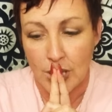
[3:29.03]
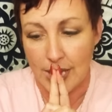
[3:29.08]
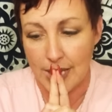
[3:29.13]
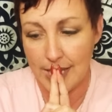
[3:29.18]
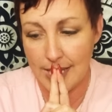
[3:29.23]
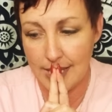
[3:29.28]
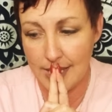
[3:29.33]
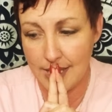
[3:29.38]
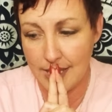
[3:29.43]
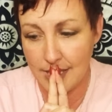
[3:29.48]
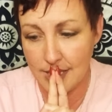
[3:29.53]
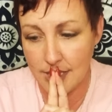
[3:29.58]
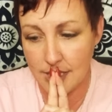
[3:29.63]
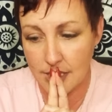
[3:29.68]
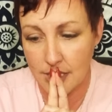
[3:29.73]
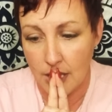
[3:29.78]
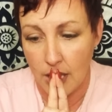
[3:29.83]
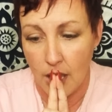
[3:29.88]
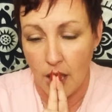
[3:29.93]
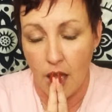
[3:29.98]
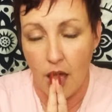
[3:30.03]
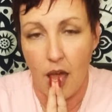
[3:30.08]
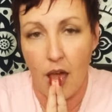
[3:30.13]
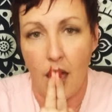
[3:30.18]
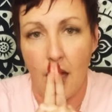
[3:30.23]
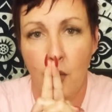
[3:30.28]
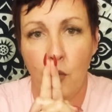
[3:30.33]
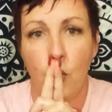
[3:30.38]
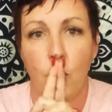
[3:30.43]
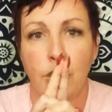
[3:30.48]
is
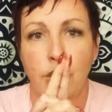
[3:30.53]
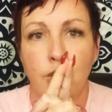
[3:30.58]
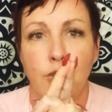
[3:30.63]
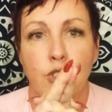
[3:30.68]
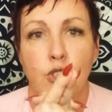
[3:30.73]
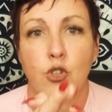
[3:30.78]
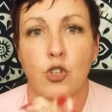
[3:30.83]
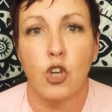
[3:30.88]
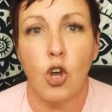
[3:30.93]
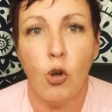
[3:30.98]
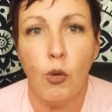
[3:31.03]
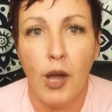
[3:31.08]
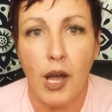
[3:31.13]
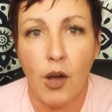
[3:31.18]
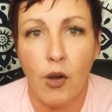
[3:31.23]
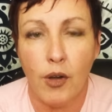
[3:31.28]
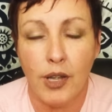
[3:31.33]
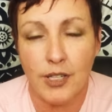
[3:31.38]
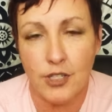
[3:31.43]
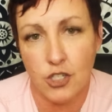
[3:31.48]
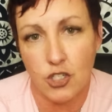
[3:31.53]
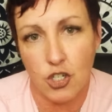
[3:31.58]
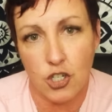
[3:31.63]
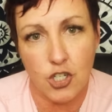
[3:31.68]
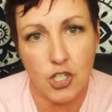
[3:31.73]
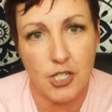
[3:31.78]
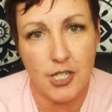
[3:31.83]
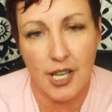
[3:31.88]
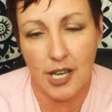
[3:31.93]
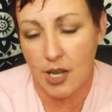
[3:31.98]
I want you to go out and
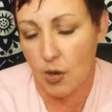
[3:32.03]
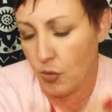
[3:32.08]
search a deck.